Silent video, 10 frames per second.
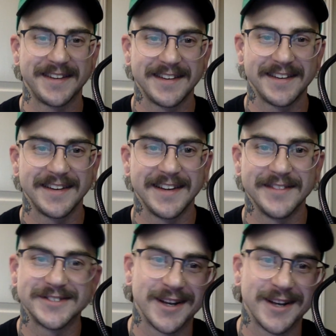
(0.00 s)
if
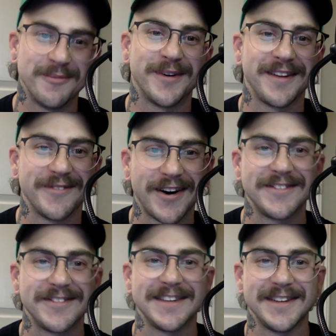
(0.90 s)
someone involved in
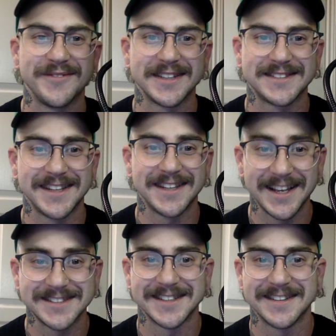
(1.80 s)
the
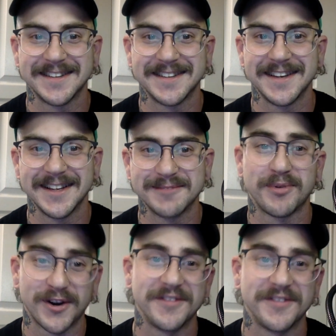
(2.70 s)
investigation is
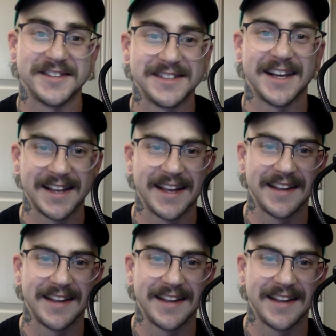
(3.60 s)
part of the CIA.